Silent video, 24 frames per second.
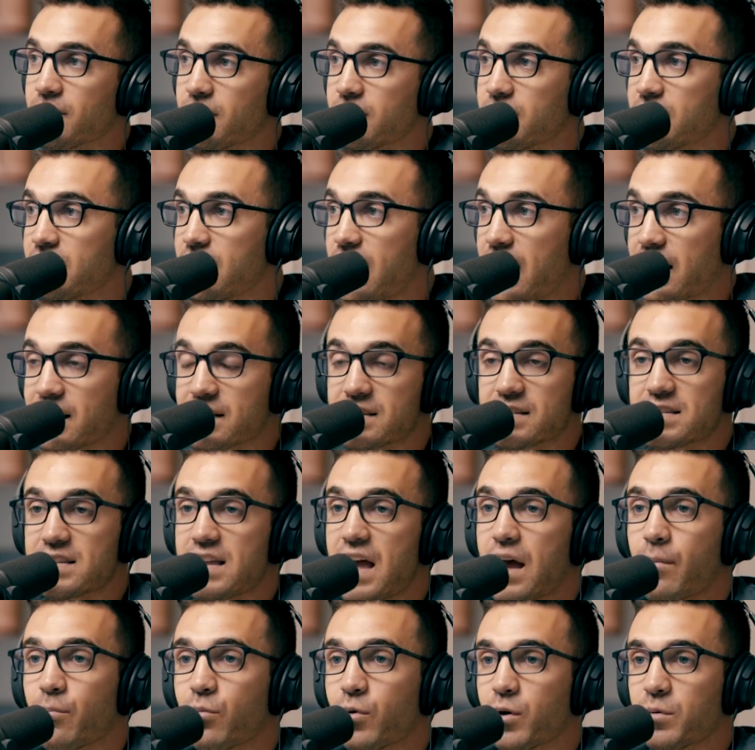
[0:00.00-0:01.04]
next
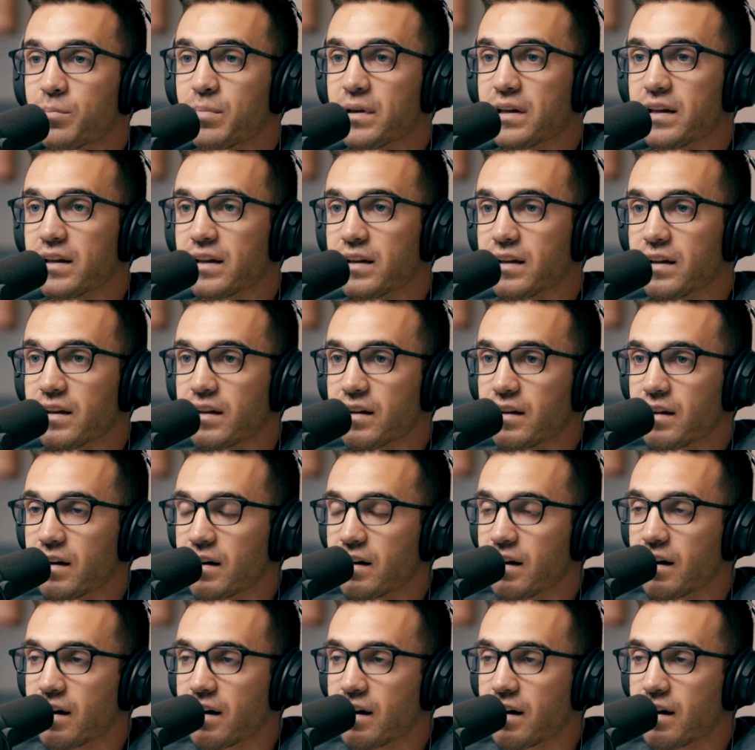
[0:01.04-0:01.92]
step would be,